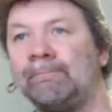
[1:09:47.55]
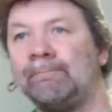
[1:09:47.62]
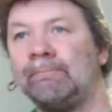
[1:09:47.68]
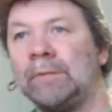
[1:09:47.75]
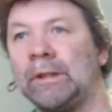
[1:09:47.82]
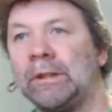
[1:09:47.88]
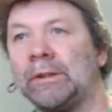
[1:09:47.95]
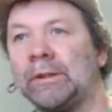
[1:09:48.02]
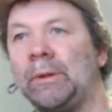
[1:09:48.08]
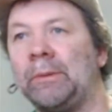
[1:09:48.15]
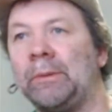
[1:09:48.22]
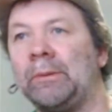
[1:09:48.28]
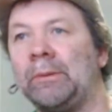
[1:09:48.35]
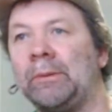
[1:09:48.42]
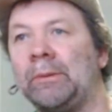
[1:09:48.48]
actually maybe I
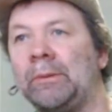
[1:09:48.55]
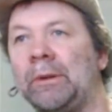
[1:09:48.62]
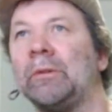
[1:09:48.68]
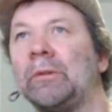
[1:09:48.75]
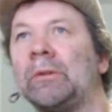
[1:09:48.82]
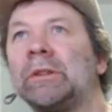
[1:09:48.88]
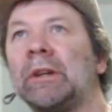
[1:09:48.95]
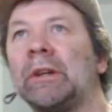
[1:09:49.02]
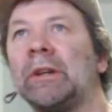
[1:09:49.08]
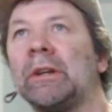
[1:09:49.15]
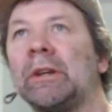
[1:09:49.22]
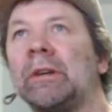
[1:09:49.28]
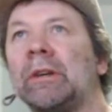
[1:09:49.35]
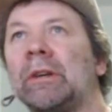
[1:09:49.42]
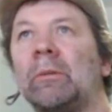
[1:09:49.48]
will do it since I already
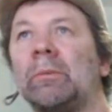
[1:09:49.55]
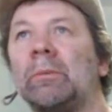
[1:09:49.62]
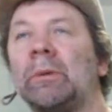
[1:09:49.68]
got it open.